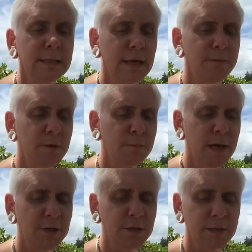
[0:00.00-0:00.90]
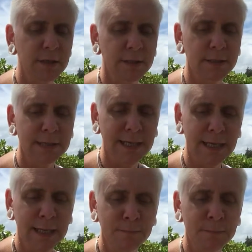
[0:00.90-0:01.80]
Now, if you imagine
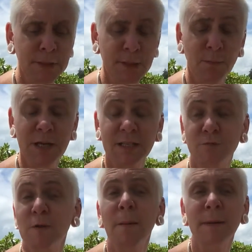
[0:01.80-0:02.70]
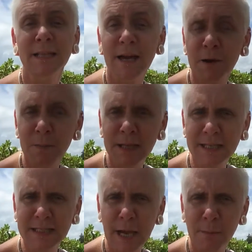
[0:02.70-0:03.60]
that someone is ramming their
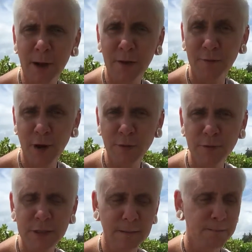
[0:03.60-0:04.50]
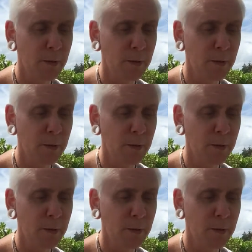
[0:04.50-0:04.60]
opinion down my throat,